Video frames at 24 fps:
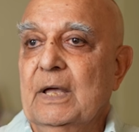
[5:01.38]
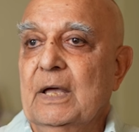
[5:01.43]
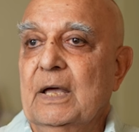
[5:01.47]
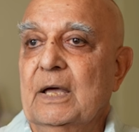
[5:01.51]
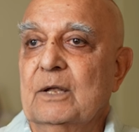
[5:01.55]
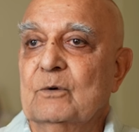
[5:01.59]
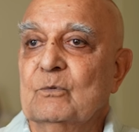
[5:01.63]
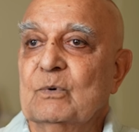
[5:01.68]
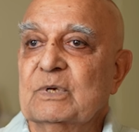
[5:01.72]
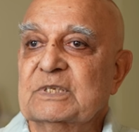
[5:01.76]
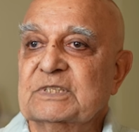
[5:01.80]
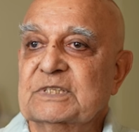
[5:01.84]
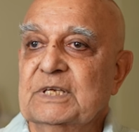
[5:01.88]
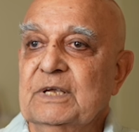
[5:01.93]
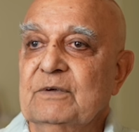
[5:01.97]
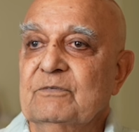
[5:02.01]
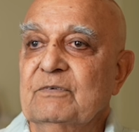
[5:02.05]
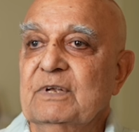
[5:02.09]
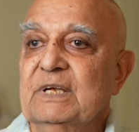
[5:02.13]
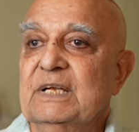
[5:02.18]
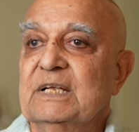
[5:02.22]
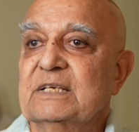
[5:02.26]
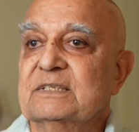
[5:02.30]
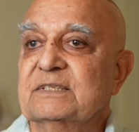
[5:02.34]
and was
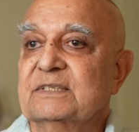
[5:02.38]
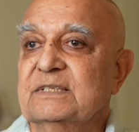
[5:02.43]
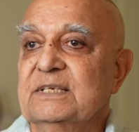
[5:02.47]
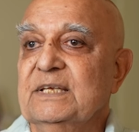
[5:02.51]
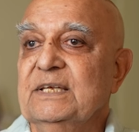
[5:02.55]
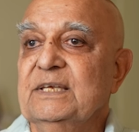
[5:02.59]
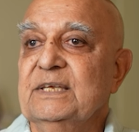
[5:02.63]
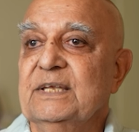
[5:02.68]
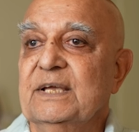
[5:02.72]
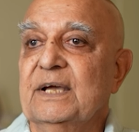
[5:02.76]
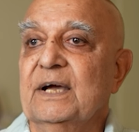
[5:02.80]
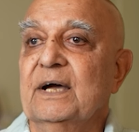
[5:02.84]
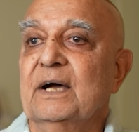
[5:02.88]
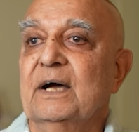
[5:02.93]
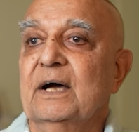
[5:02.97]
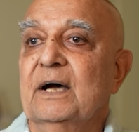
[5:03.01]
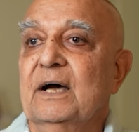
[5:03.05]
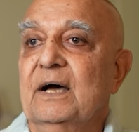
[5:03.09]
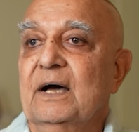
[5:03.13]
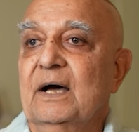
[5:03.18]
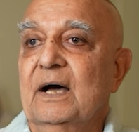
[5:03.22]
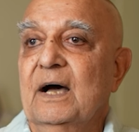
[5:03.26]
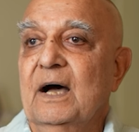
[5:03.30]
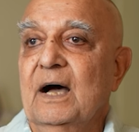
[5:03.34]
given a senior
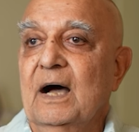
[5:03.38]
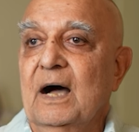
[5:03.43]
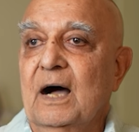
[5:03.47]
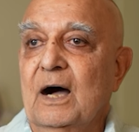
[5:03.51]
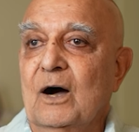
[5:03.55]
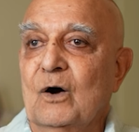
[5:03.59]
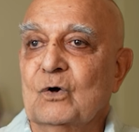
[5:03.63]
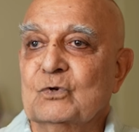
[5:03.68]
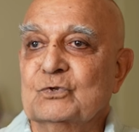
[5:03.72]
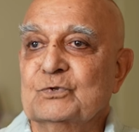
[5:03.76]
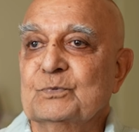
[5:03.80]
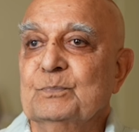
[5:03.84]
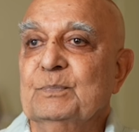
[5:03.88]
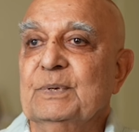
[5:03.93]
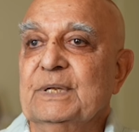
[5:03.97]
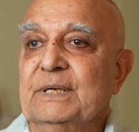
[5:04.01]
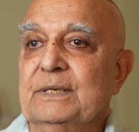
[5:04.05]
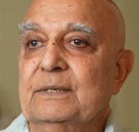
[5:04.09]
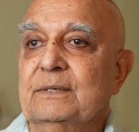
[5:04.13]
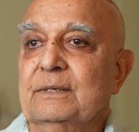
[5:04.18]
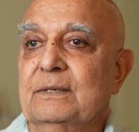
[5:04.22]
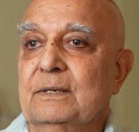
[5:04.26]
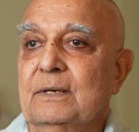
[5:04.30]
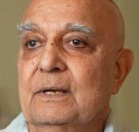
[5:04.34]

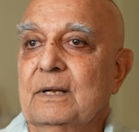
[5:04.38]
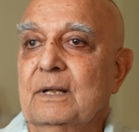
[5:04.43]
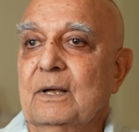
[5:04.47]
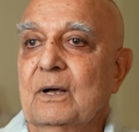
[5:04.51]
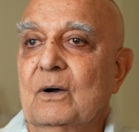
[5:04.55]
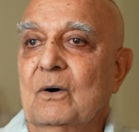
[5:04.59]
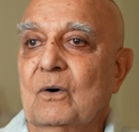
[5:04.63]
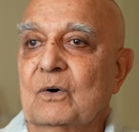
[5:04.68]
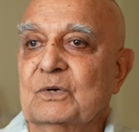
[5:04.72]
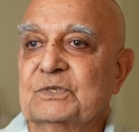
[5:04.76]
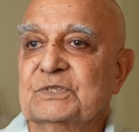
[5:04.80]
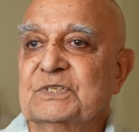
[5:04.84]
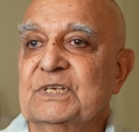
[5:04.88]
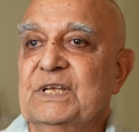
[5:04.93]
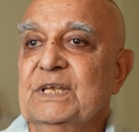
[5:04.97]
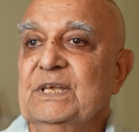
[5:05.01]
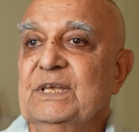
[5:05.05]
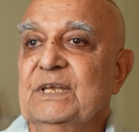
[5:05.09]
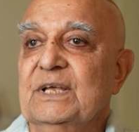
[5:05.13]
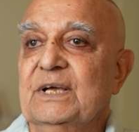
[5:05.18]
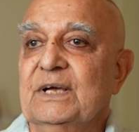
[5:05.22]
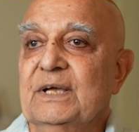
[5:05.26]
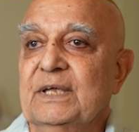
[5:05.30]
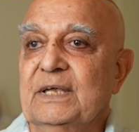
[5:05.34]
houseman or
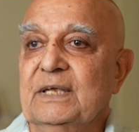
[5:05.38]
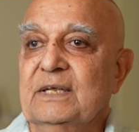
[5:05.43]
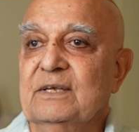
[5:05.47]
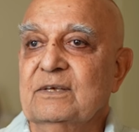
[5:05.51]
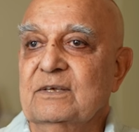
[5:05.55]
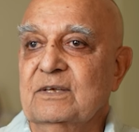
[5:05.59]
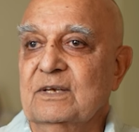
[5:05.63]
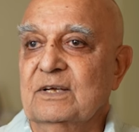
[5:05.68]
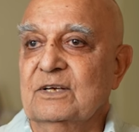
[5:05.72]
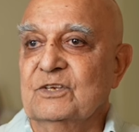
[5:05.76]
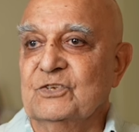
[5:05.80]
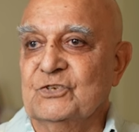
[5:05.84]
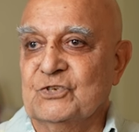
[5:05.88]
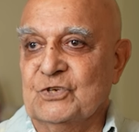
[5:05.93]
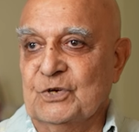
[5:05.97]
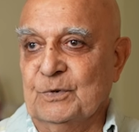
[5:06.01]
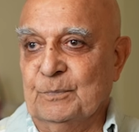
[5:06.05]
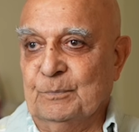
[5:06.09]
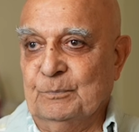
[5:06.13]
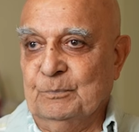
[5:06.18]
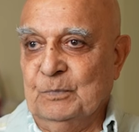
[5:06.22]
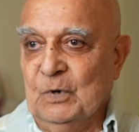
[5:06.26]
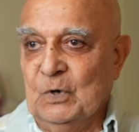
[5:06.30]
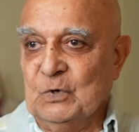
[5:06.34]
senior
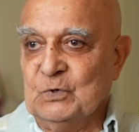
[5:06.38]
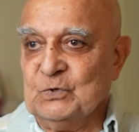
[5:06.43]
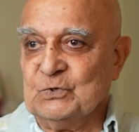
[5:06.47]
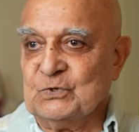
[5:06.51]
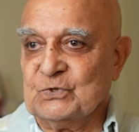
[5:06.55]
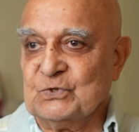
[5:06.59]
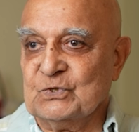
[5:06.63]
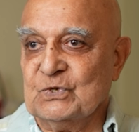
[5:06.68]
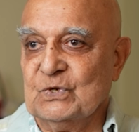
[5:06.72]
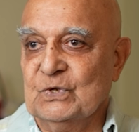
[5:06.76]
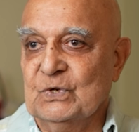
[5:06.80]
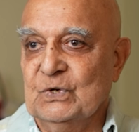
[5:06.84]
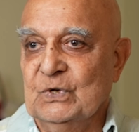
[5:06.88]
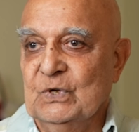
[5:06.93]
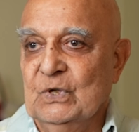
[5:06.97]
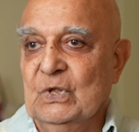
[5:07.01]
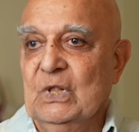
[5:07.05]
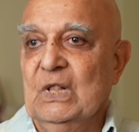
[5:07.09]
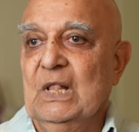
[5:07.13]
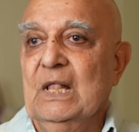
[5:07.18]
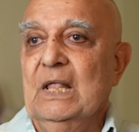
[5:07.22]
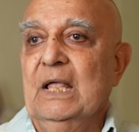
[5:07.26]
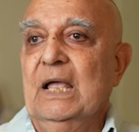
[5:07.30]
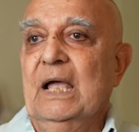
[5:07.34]
internship post,
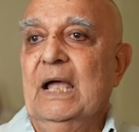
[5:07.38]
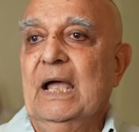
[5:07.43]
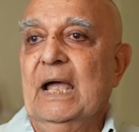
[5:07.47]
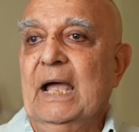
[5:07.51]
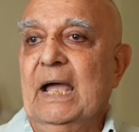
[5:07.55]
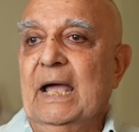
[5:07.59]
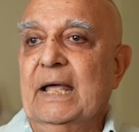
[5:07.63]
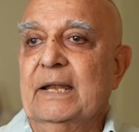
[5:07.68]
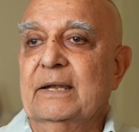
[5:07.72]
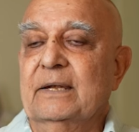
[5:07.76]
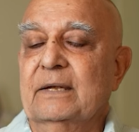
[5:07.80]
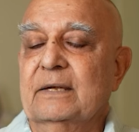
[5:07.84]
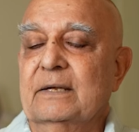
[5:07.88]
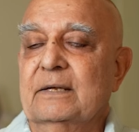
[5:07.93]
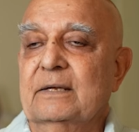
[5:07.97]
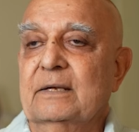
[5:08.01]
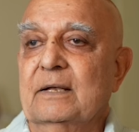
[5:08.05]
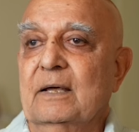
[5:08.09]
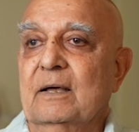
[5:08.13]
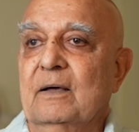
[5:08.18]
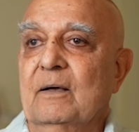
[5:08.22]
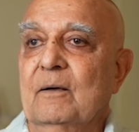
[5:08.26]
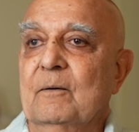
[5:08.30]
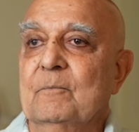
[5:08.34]
and
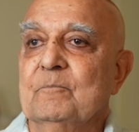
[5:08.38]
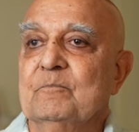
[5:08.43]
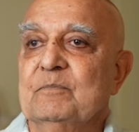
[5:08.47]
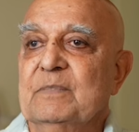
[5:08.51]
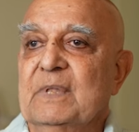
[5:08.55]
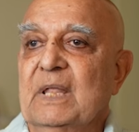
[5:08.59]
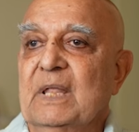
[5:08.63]
uh,